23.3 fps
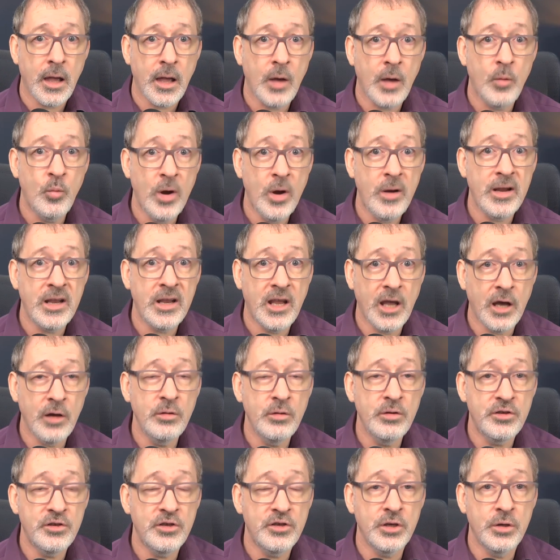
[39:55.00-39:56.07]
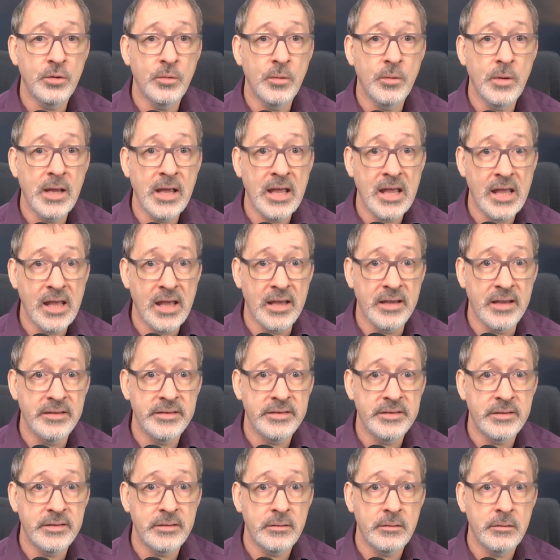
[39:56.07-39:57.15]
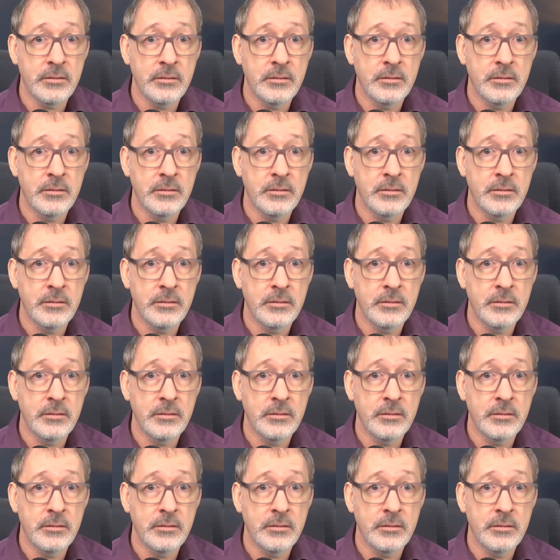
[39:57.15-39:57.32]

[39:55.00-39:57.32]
And where it goes to is